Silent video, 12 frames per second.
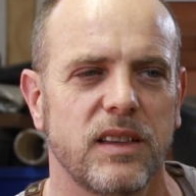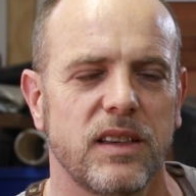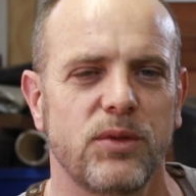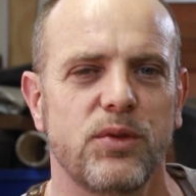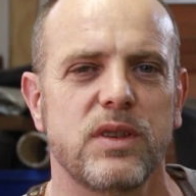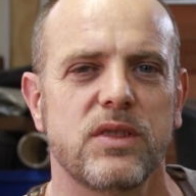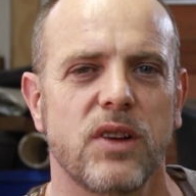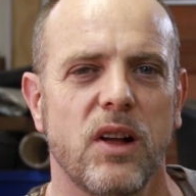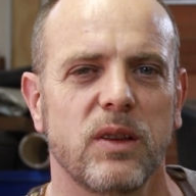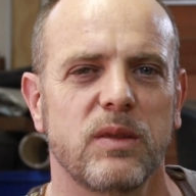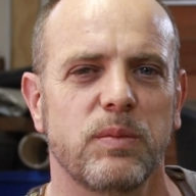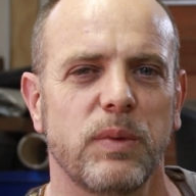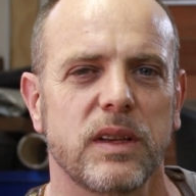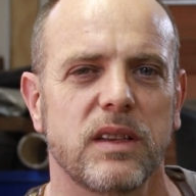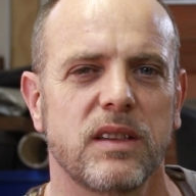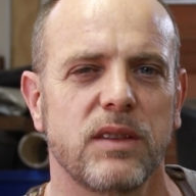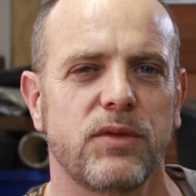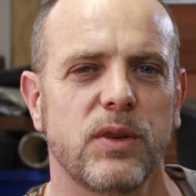result,
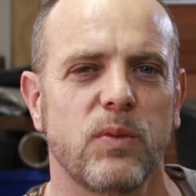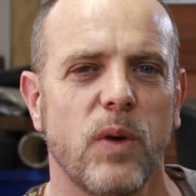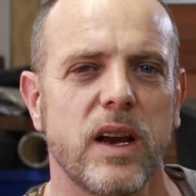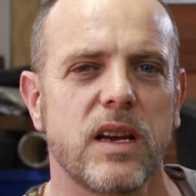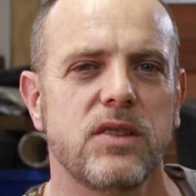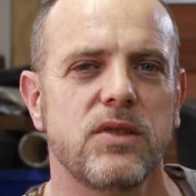but different ways